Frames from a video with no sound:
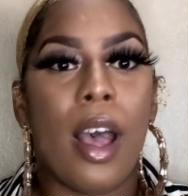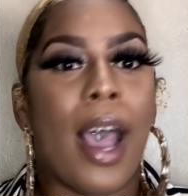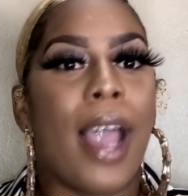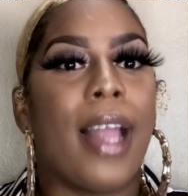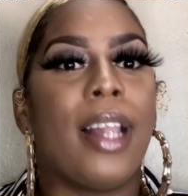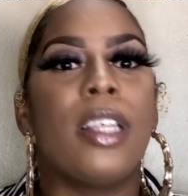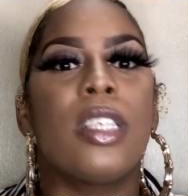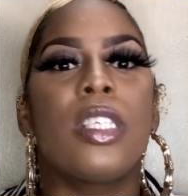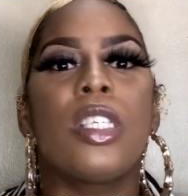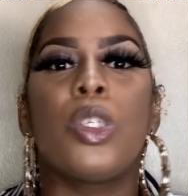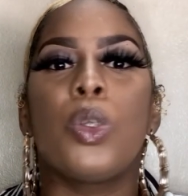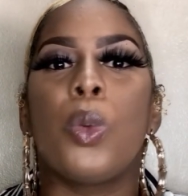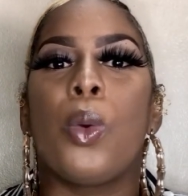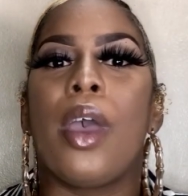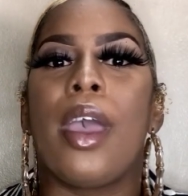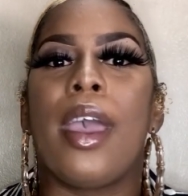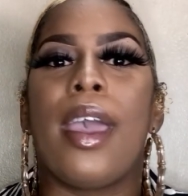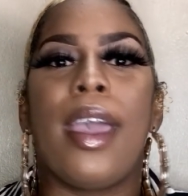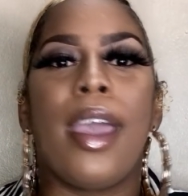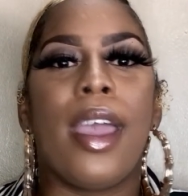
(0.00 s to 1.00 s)
I listen to
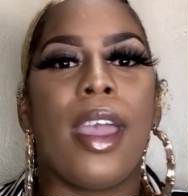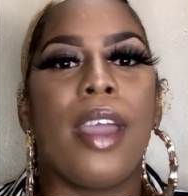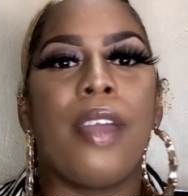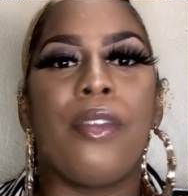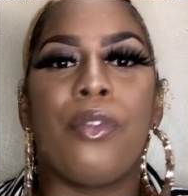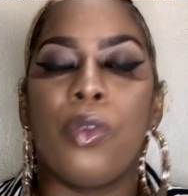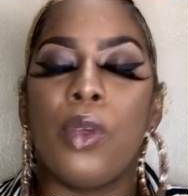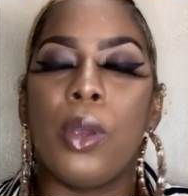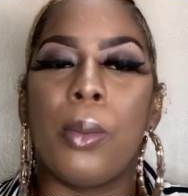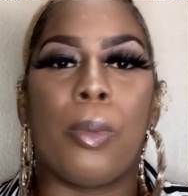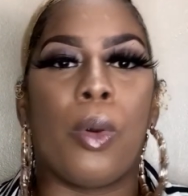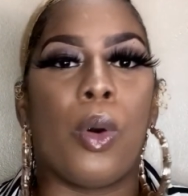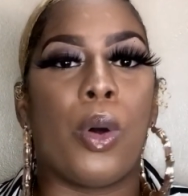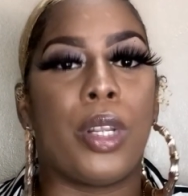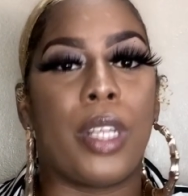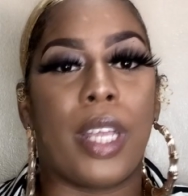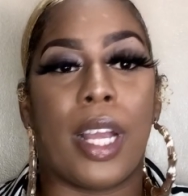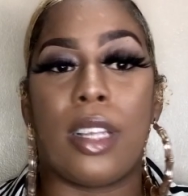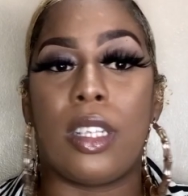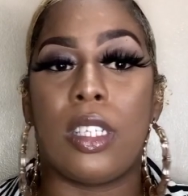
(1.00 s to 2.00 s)

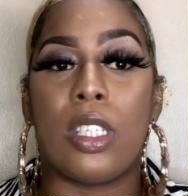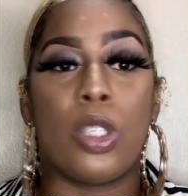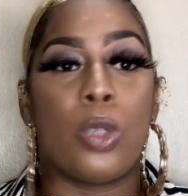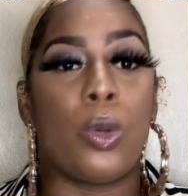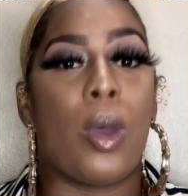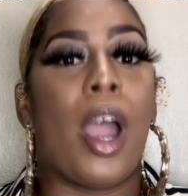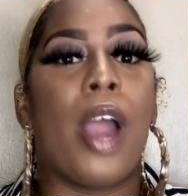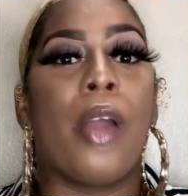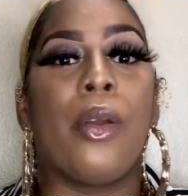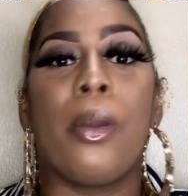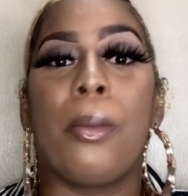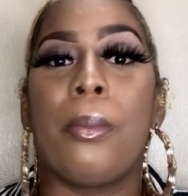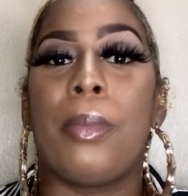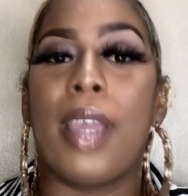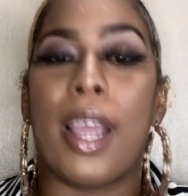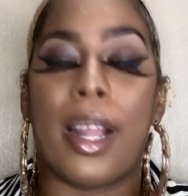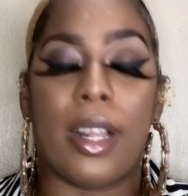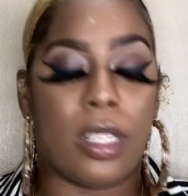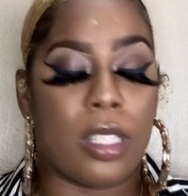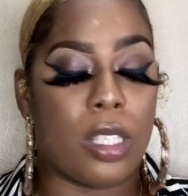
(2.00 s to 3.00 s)
everybody. I listen to
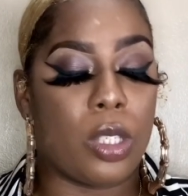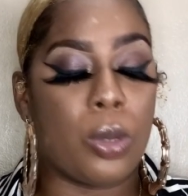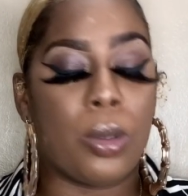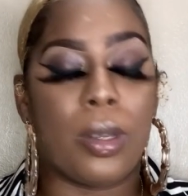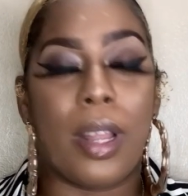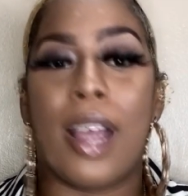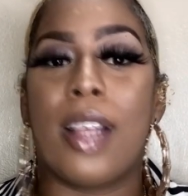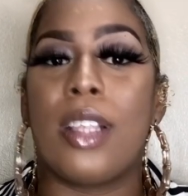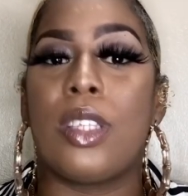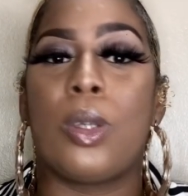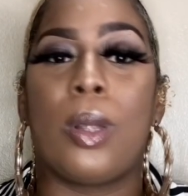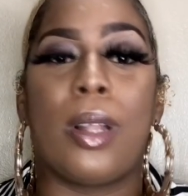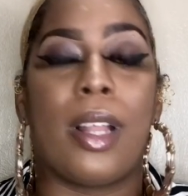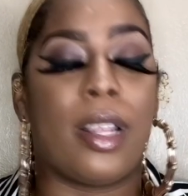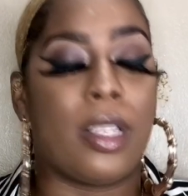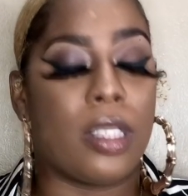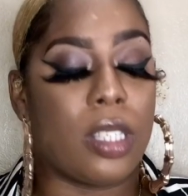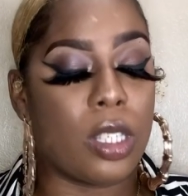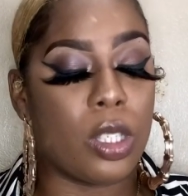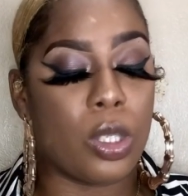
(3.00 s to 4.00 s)
R&B. I listen to dancehall.
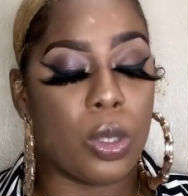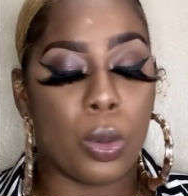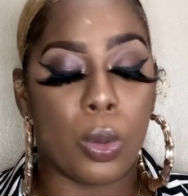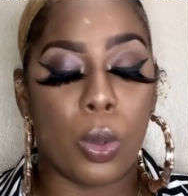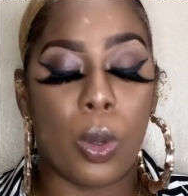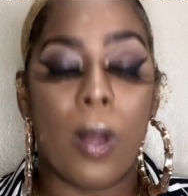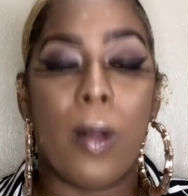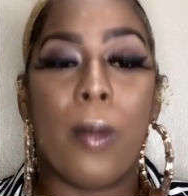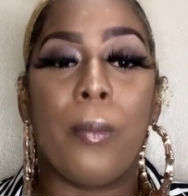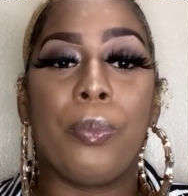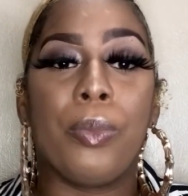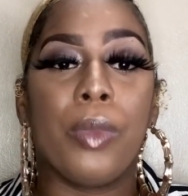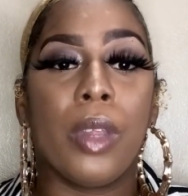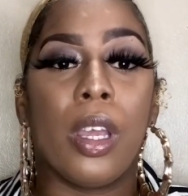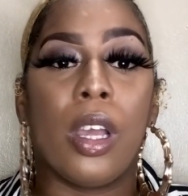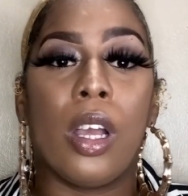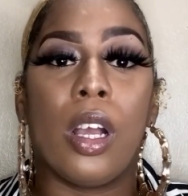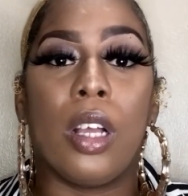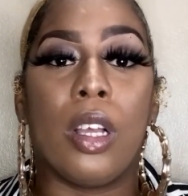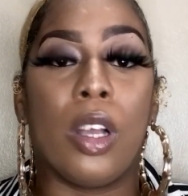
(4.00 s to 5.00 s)
I listen to
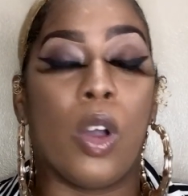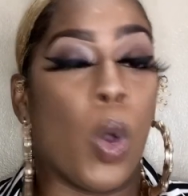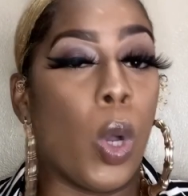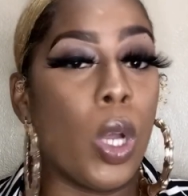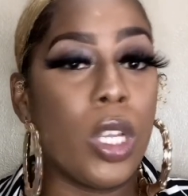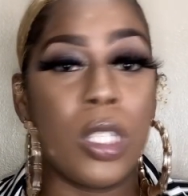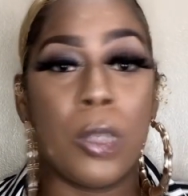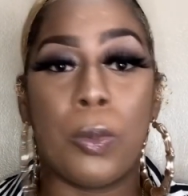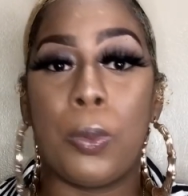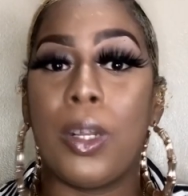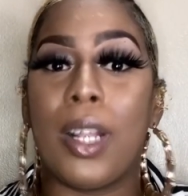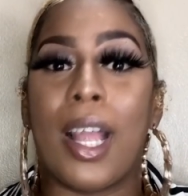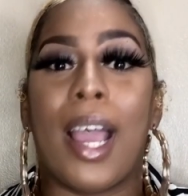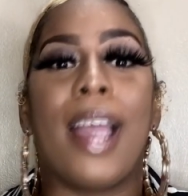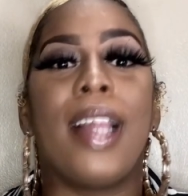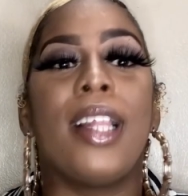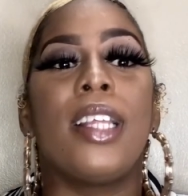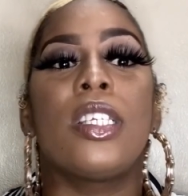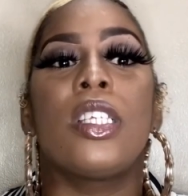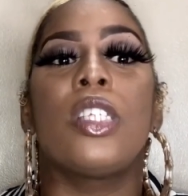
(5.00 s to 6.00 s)
gospel.
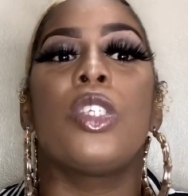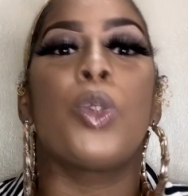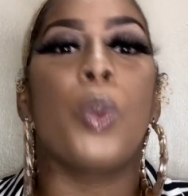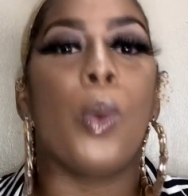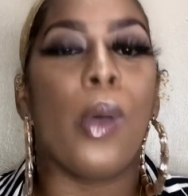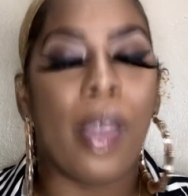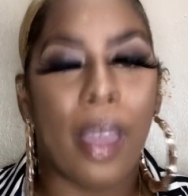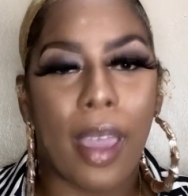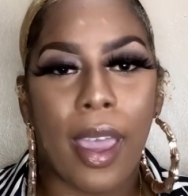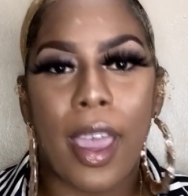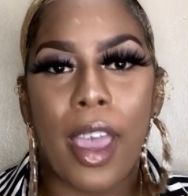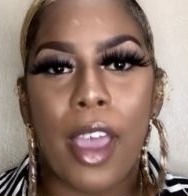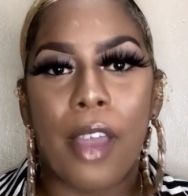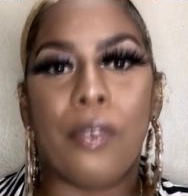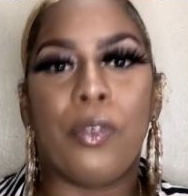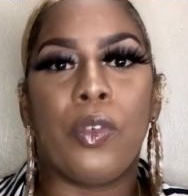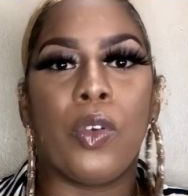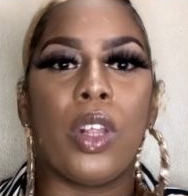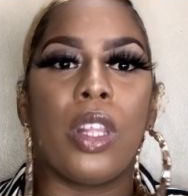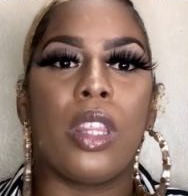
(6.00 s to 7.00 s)
I listen to
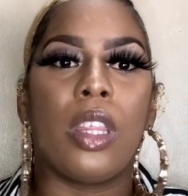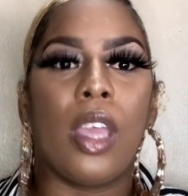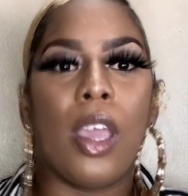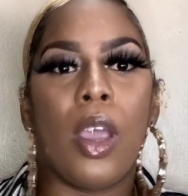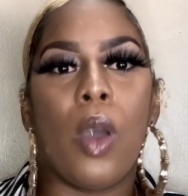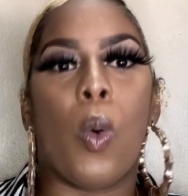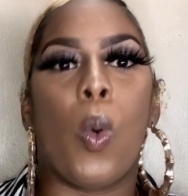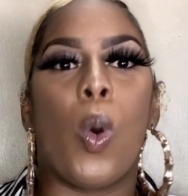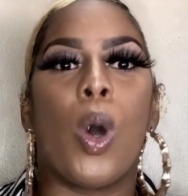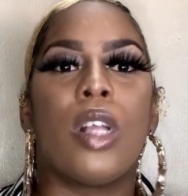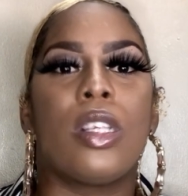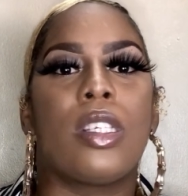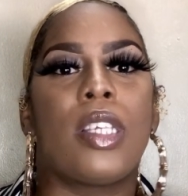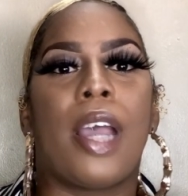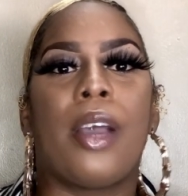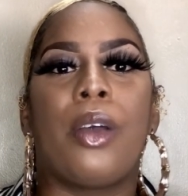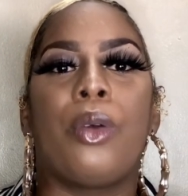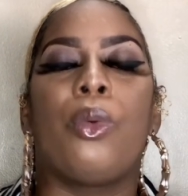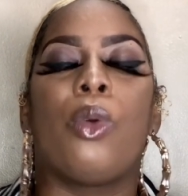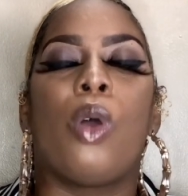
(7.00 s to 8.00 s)
everything. Once
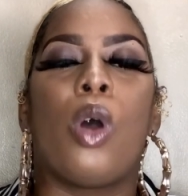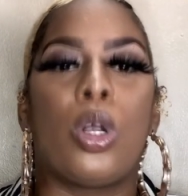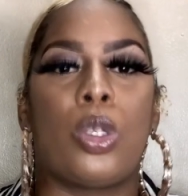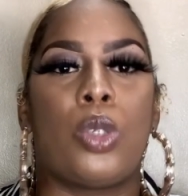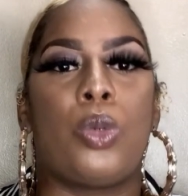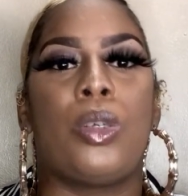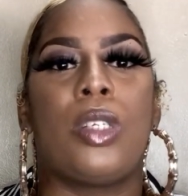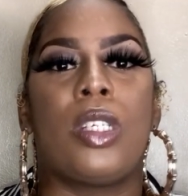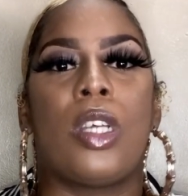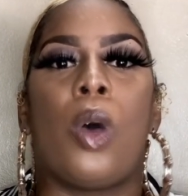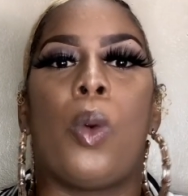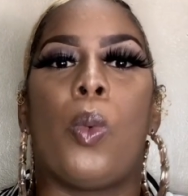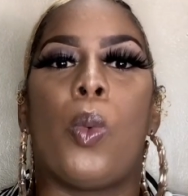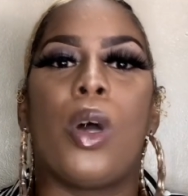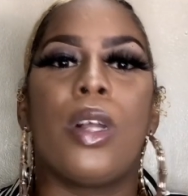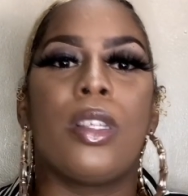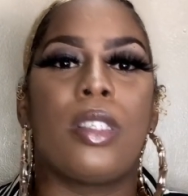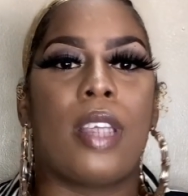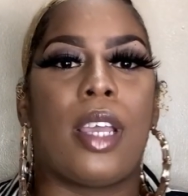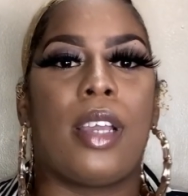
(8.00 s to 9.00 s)
I could rock to it, and
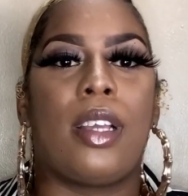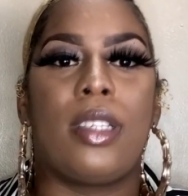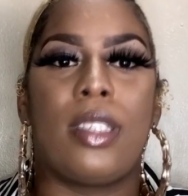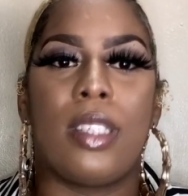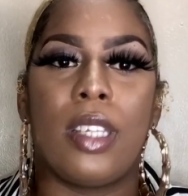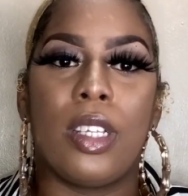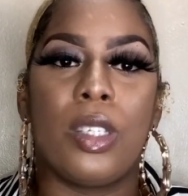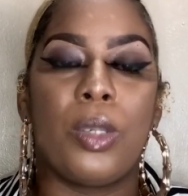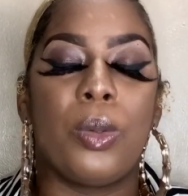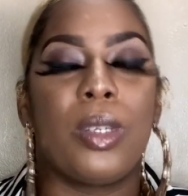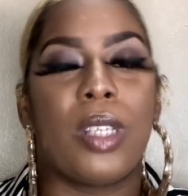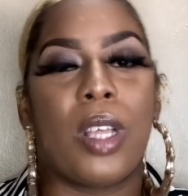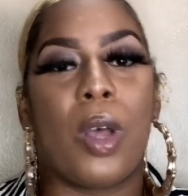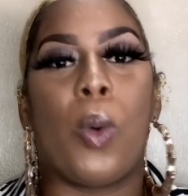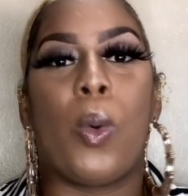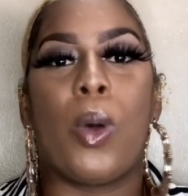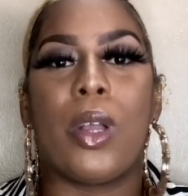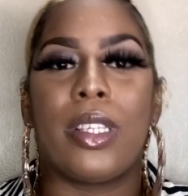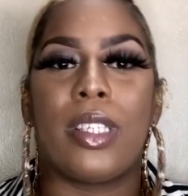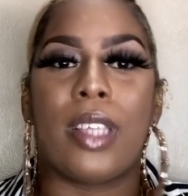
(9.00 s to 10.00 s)
once I could sing to it,
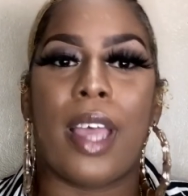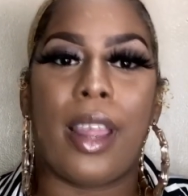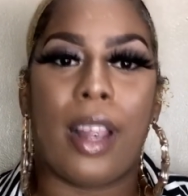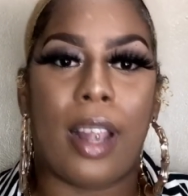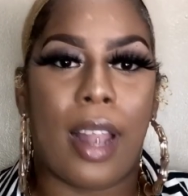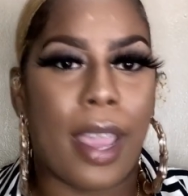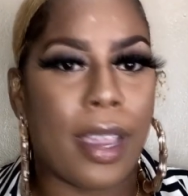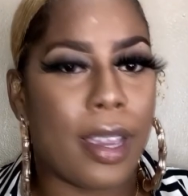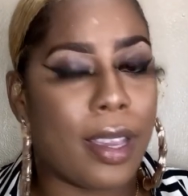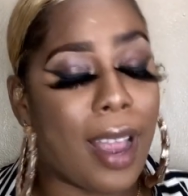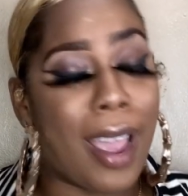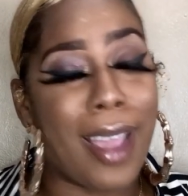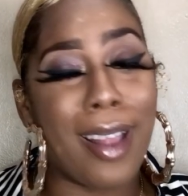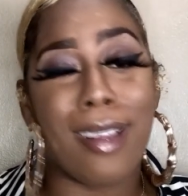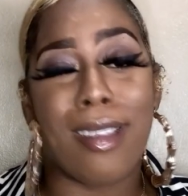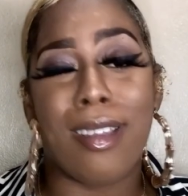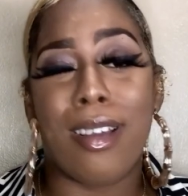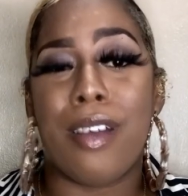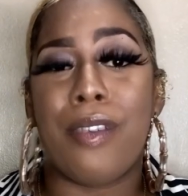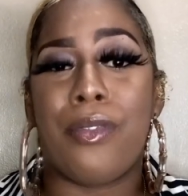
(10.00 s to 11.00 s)
and once I like it. I
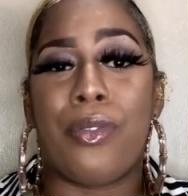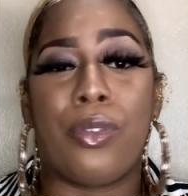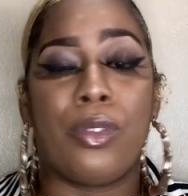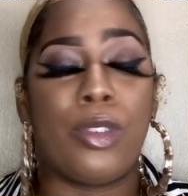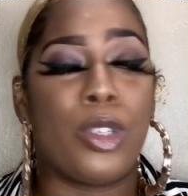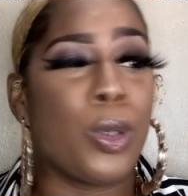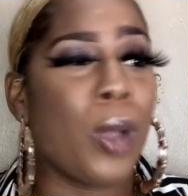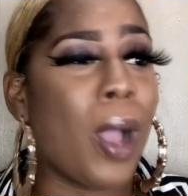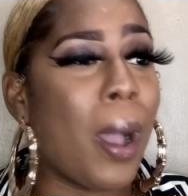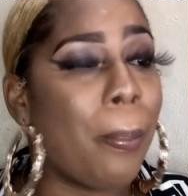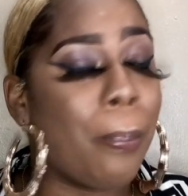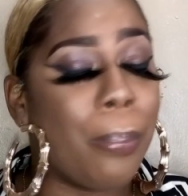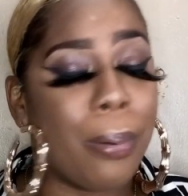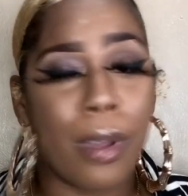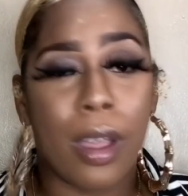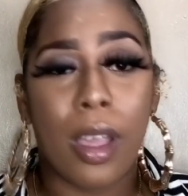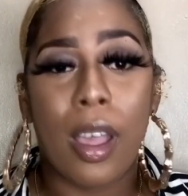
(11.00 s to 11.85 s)
love trap.